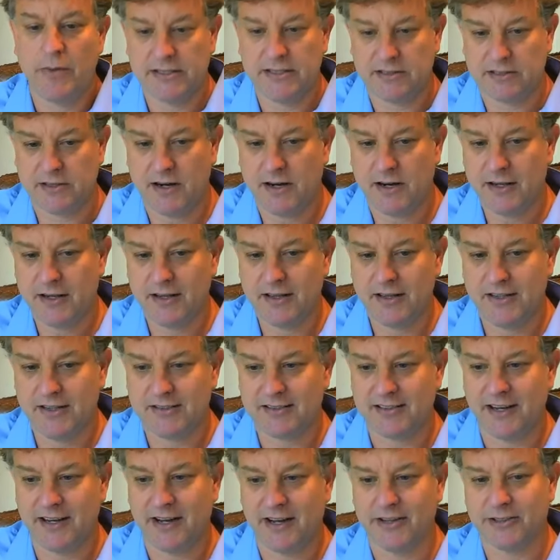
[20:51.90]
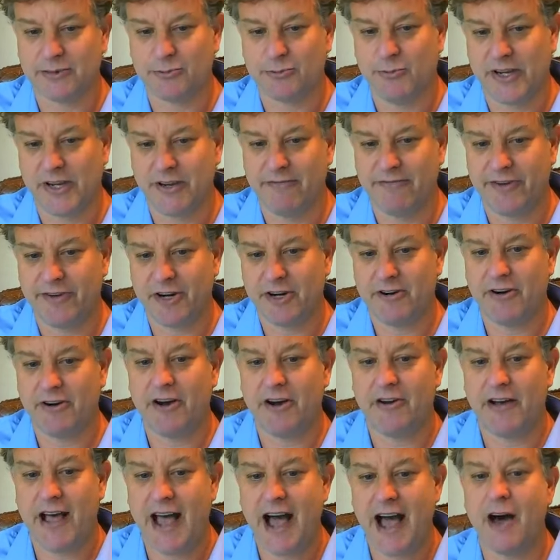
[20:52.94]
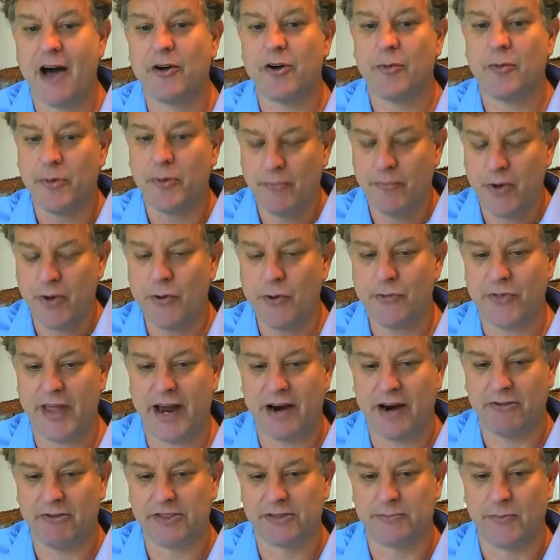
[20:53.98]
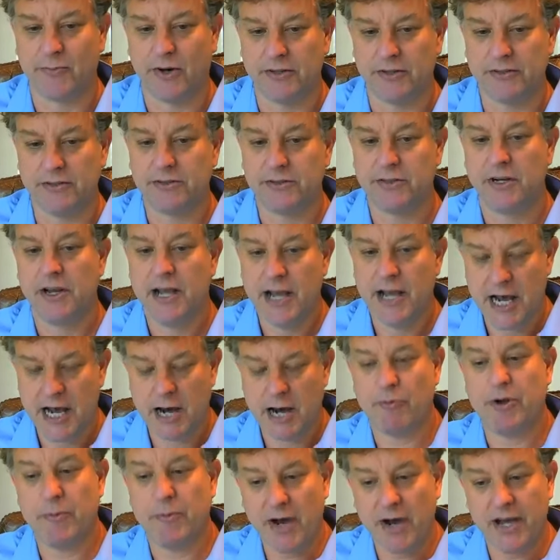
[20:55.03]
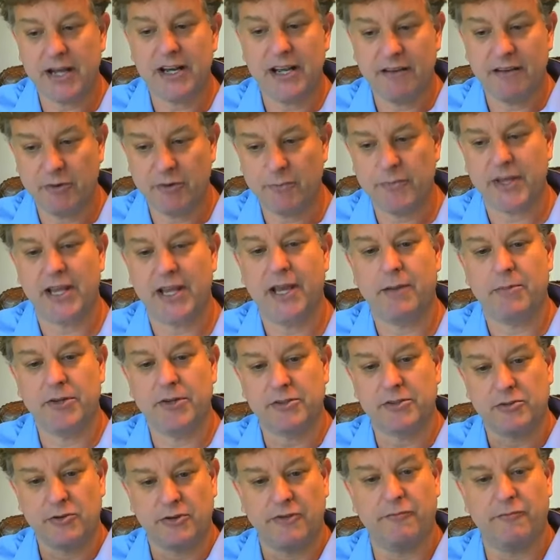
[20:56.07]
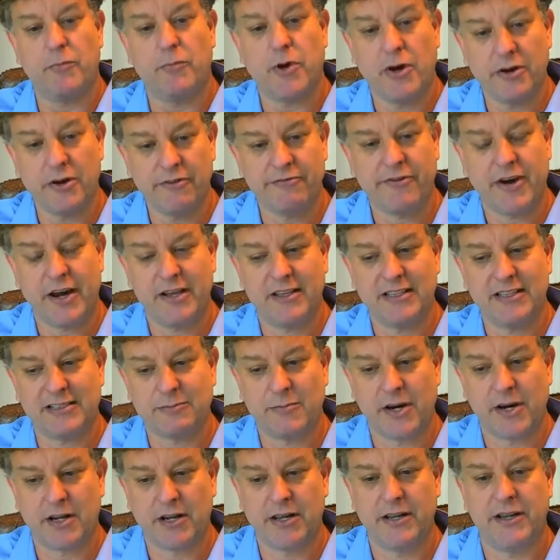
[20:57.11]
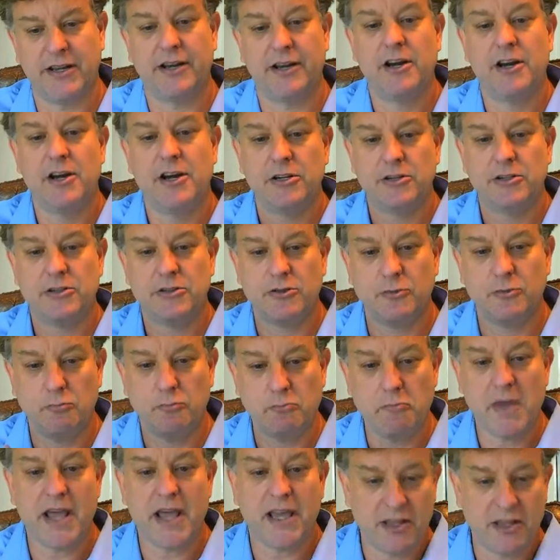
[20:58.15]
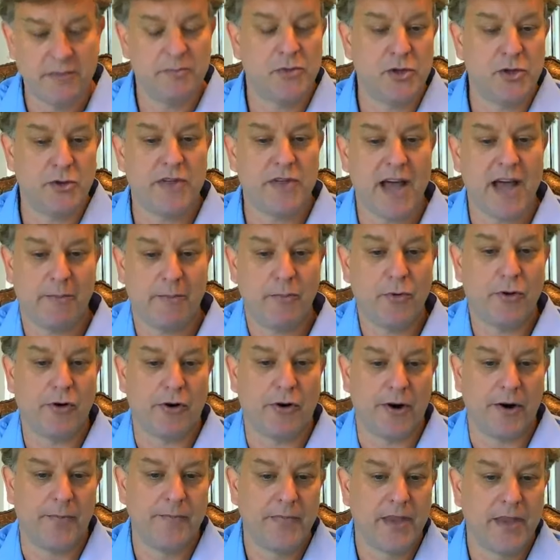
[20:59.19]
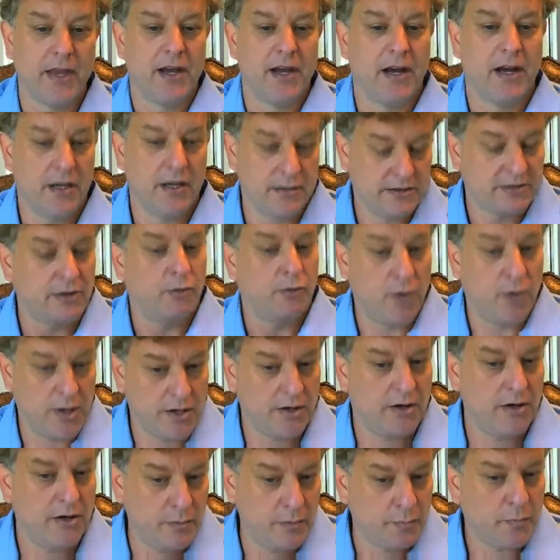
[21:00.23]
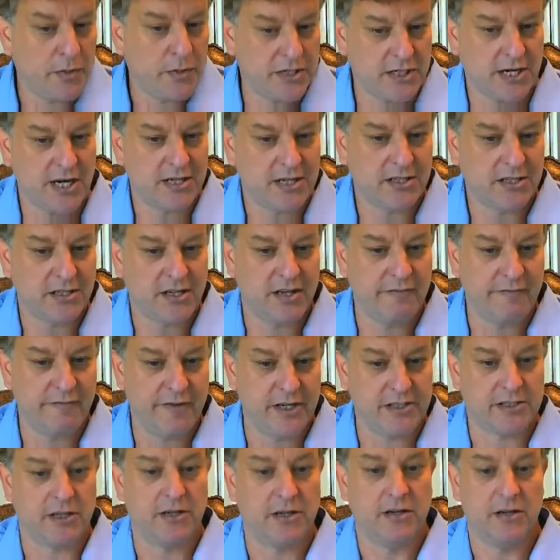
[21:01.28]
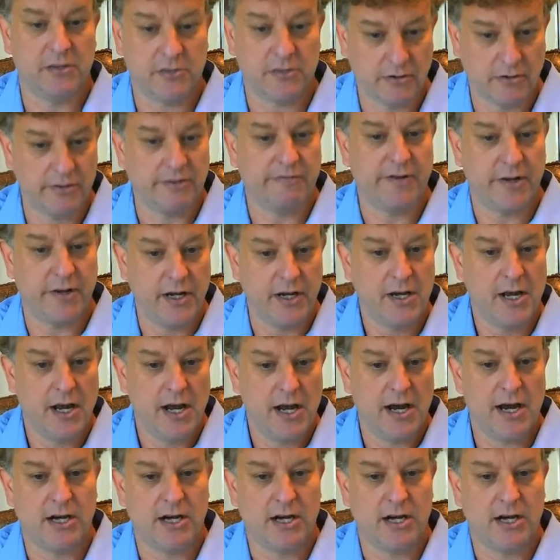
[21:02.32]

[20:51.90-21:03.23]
By studying these cells, we can figure out how to promote that response, and we might even be able to sort of modify these microglia to make them do that more. And so one could potentially envision a sort of a